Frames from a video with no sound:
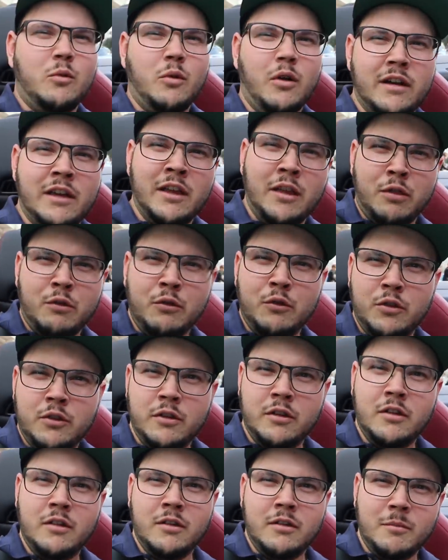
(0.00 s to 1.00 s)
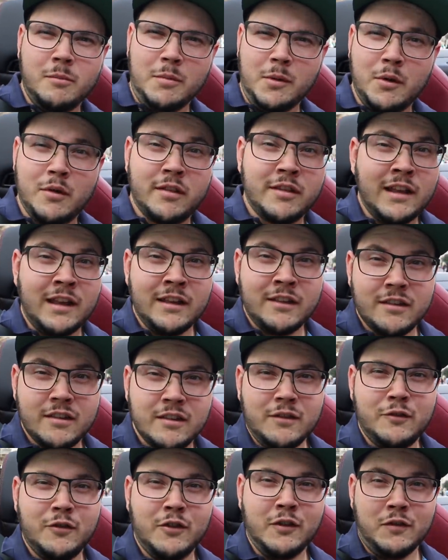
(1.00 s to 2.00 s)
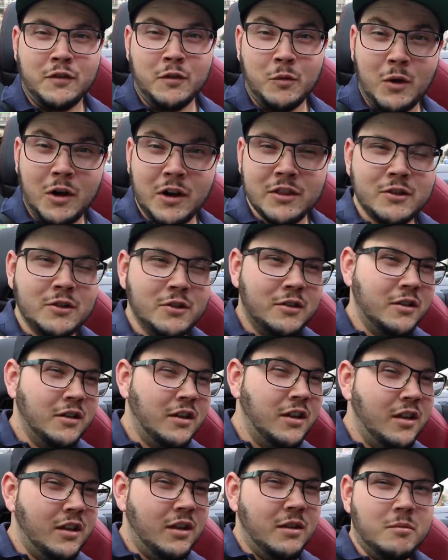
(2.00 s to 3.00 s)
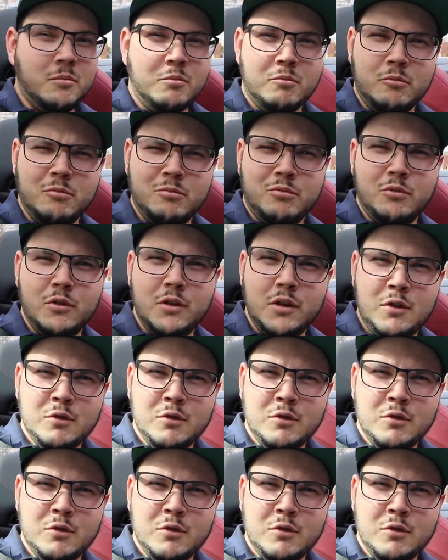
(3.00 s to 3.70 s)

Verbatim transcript: walking through the beer stands in front of the water. Pretty